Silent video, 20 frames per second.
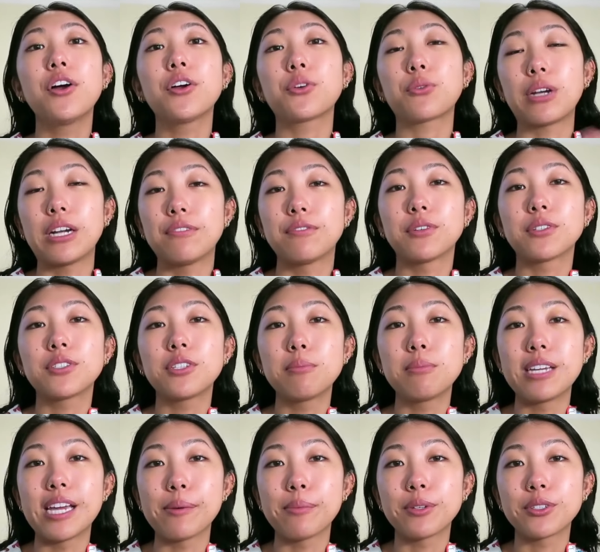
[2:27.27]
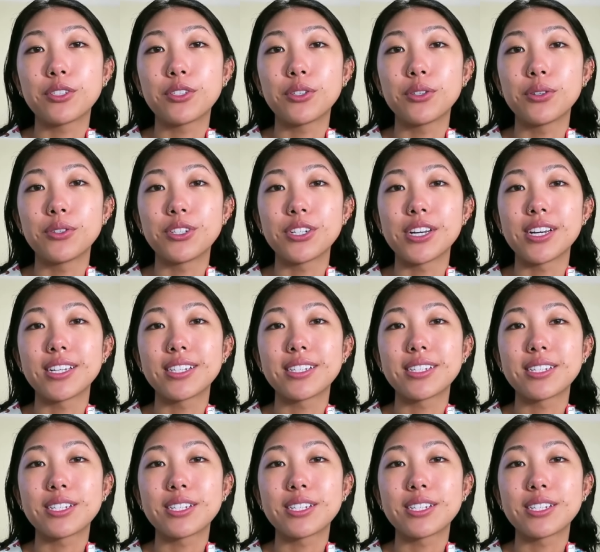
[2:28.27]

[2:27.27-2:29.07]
grateful to be able to just